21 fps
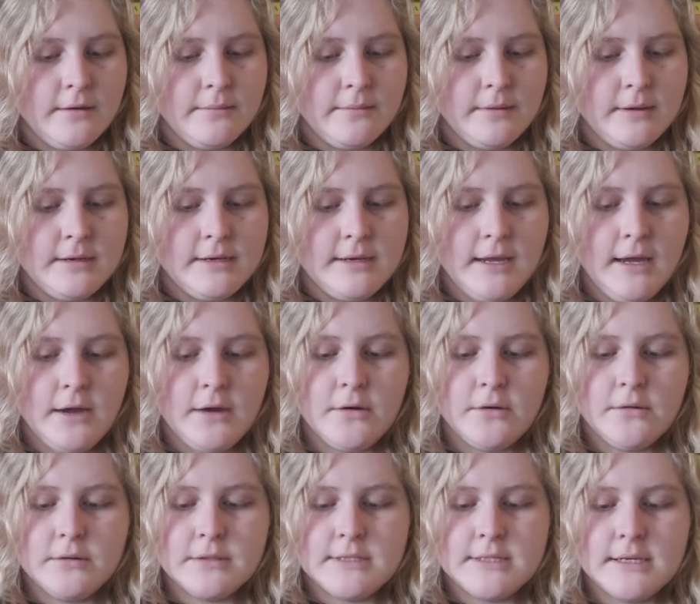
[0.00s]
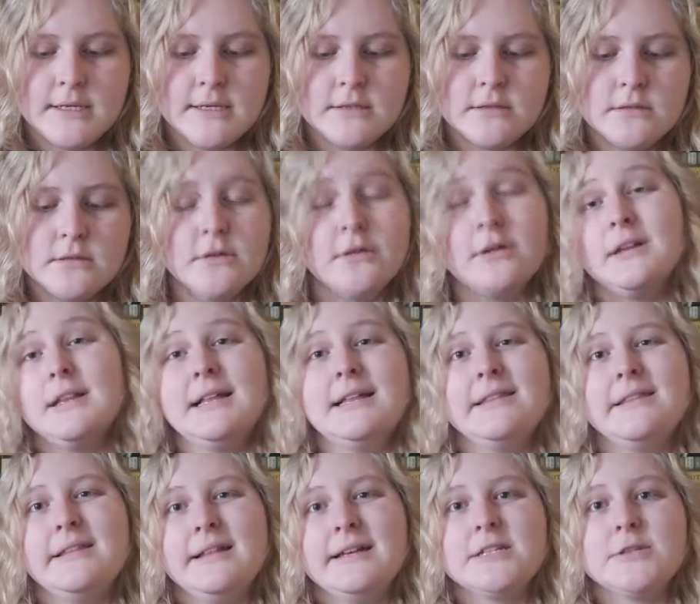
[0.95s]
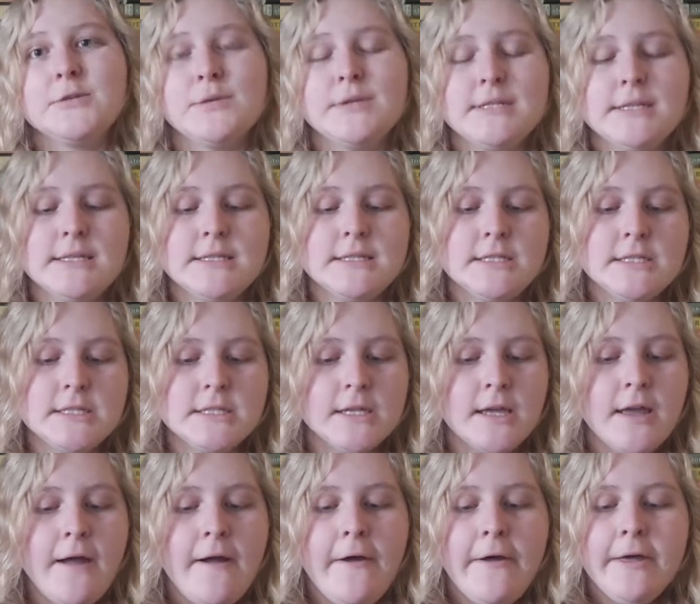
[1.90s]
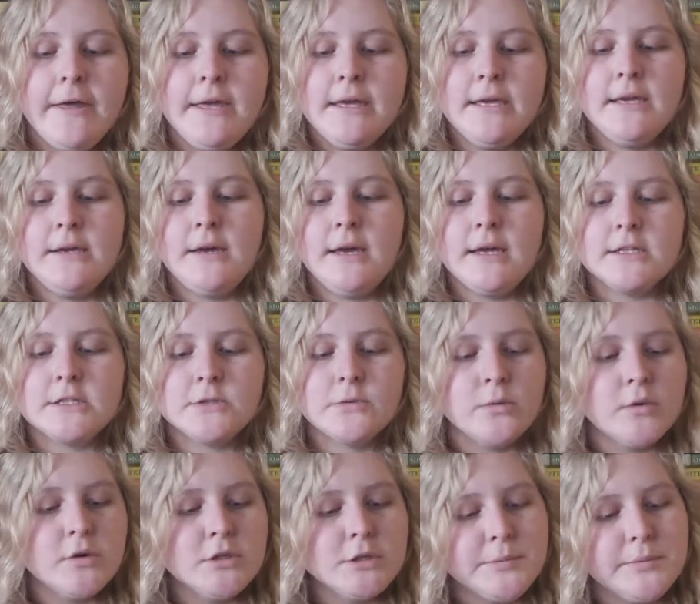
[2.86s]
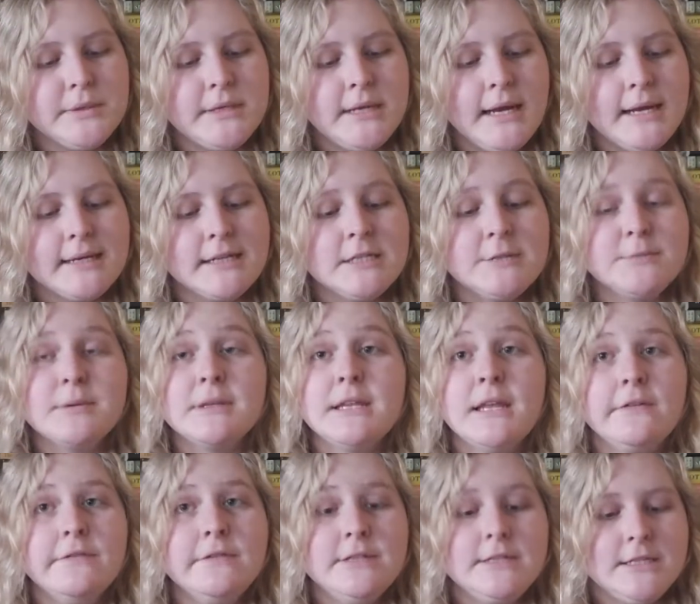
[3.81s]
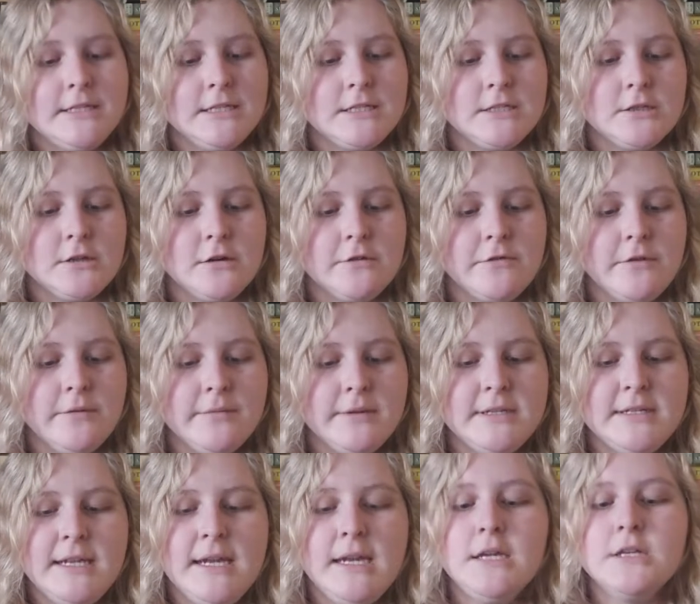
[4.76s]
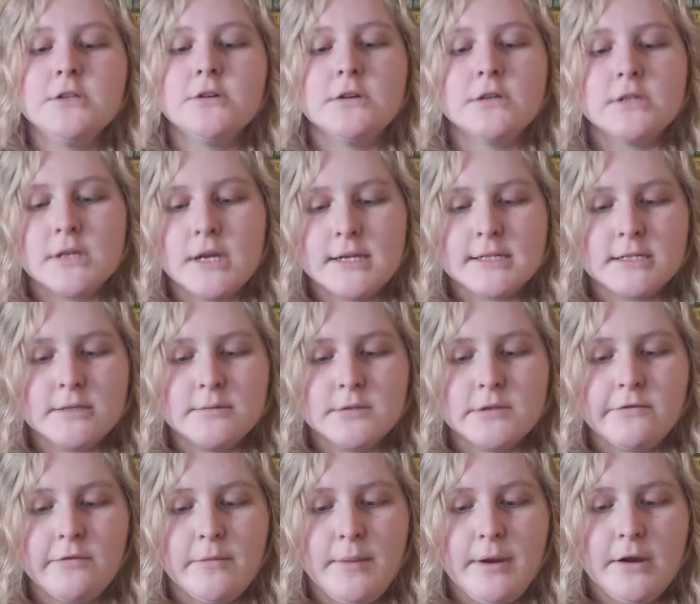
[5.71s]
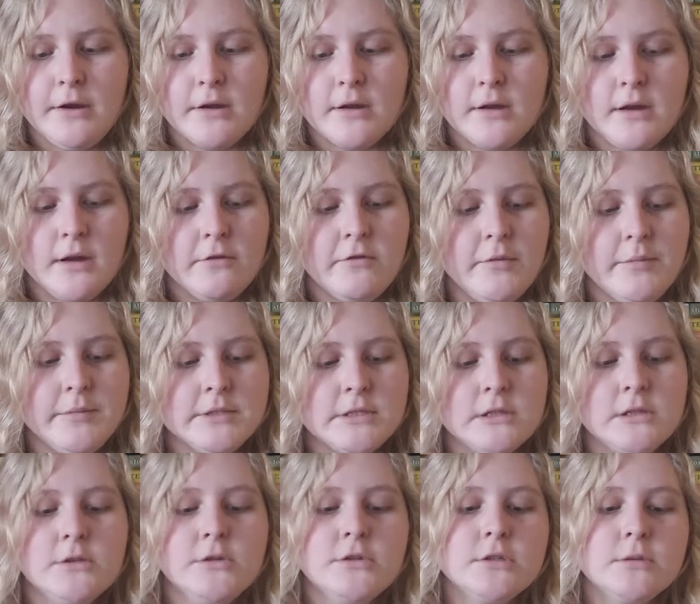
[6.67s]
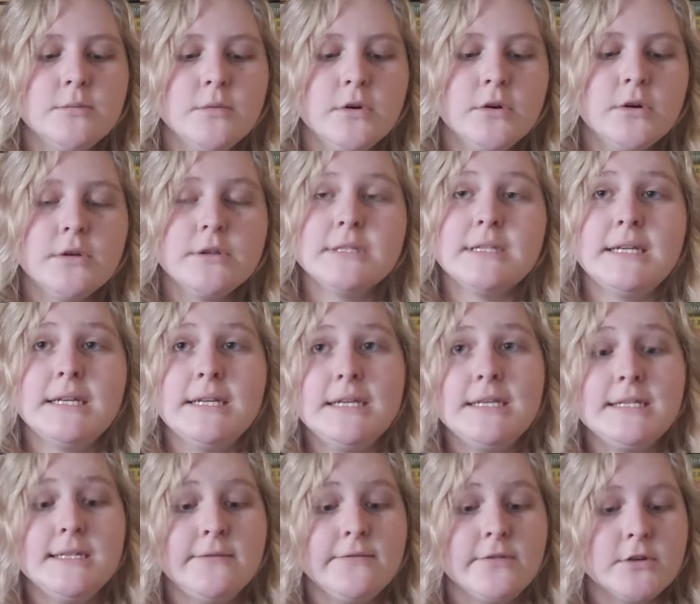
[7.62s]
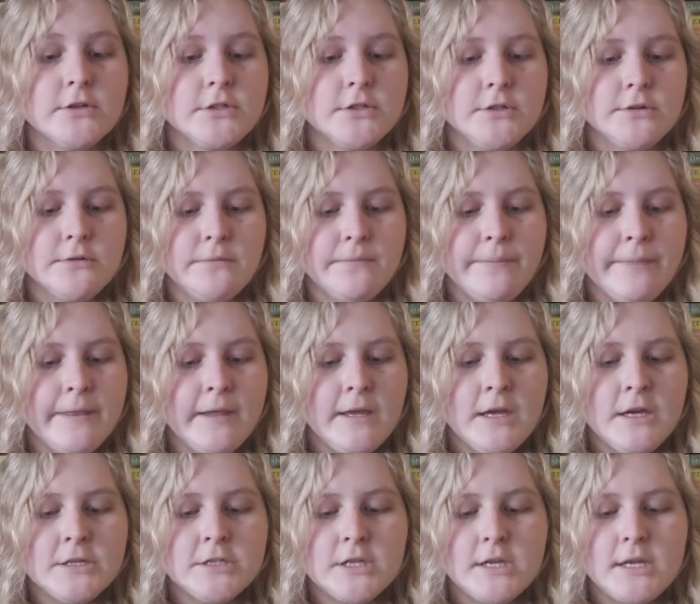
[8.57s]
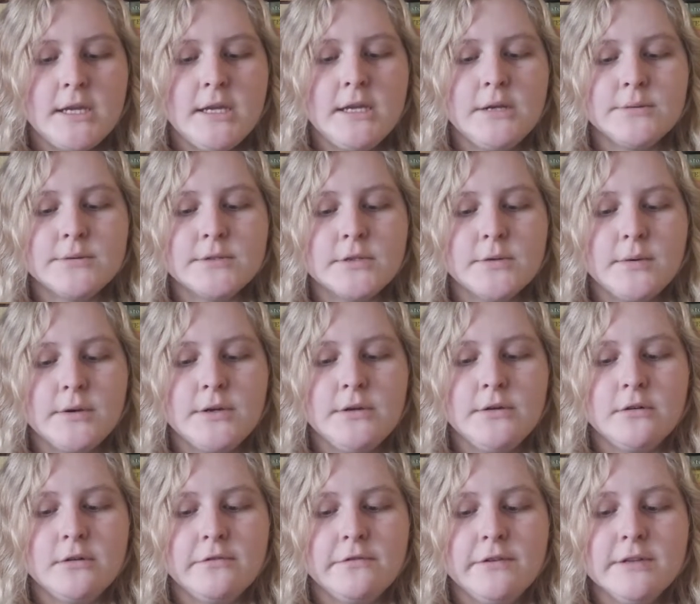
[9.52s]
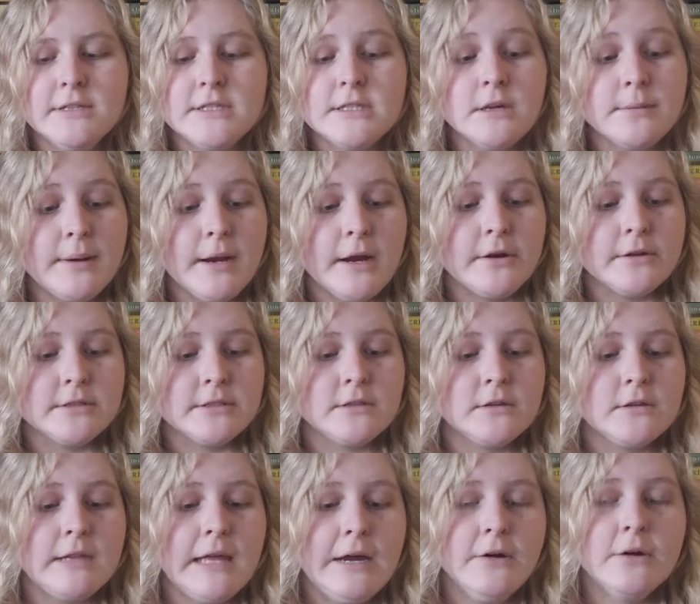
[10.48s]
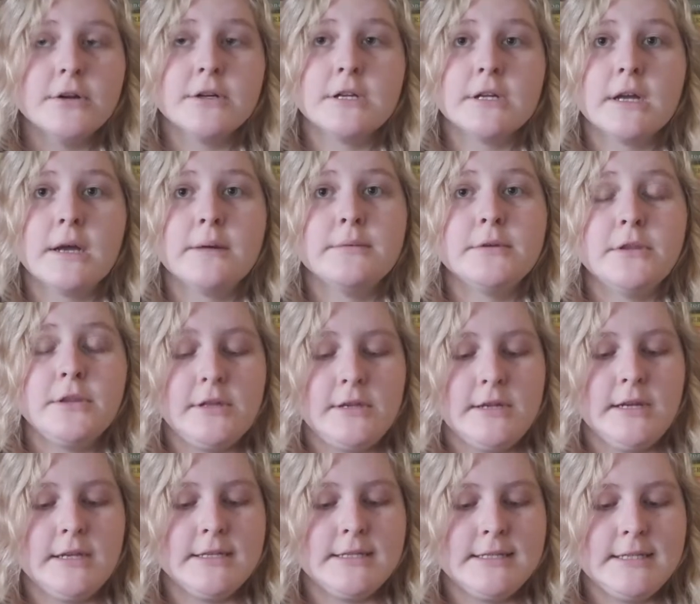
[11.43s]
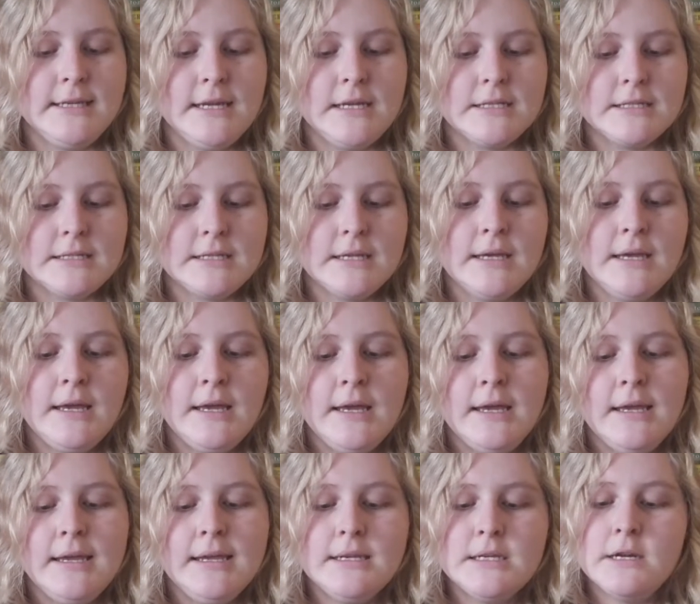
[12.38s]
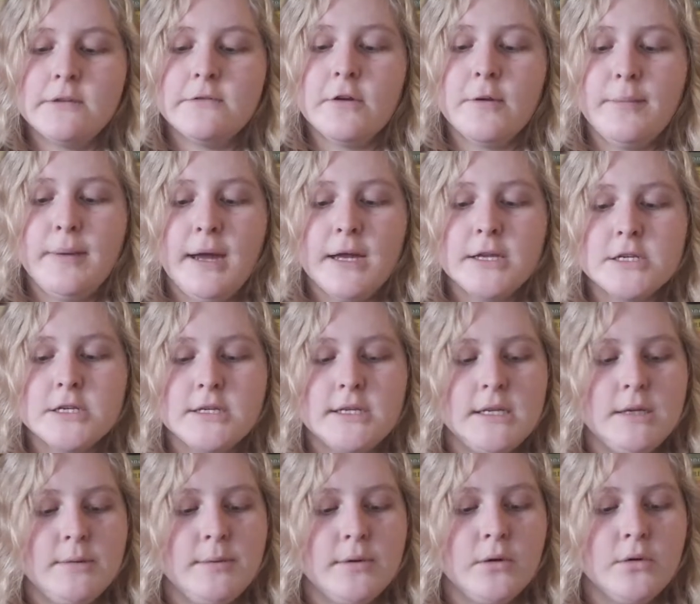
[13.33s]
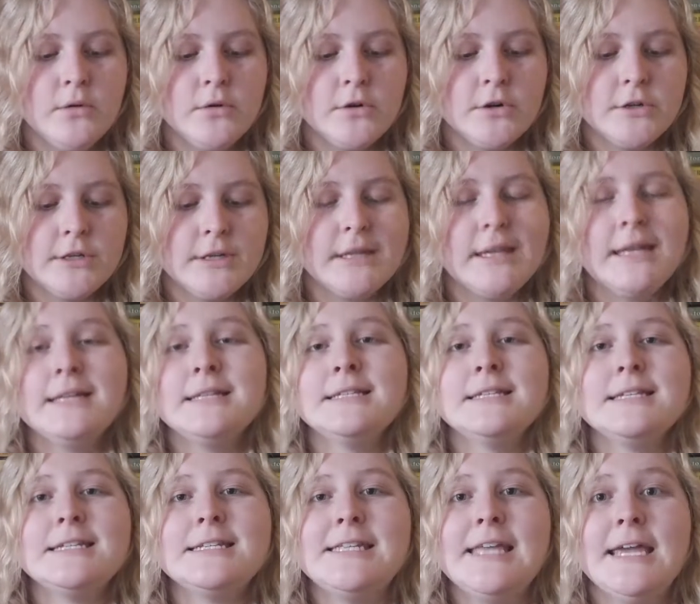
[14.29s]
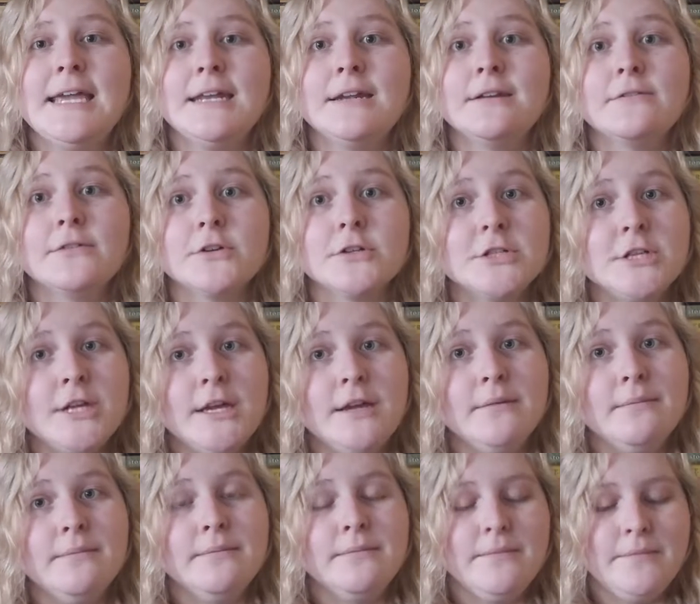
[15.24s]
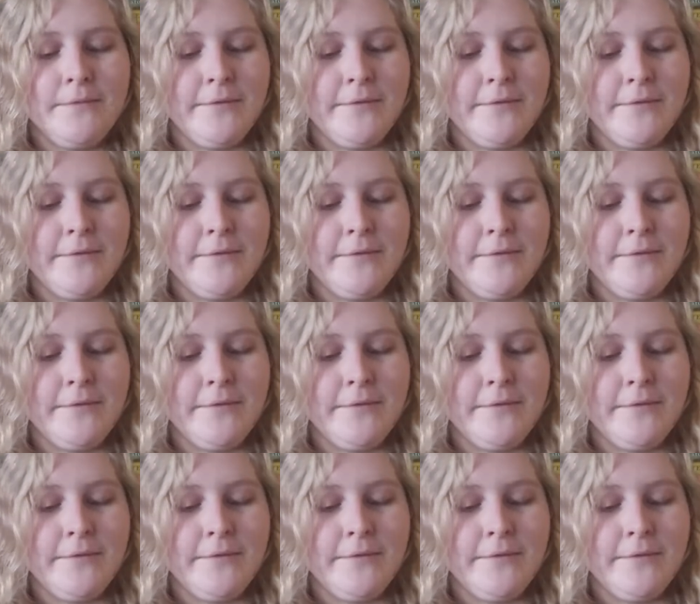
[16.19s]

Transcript: And now it says, or the last 3 sentences, he has sworn to protect his beloved sister from the dangerous customs of America, from its loose morals and easy virtue. Shahid was the one who convinced their parents to allow her to come to the United States. He never imagined he'd be ordered to cleanse the stain of her shame.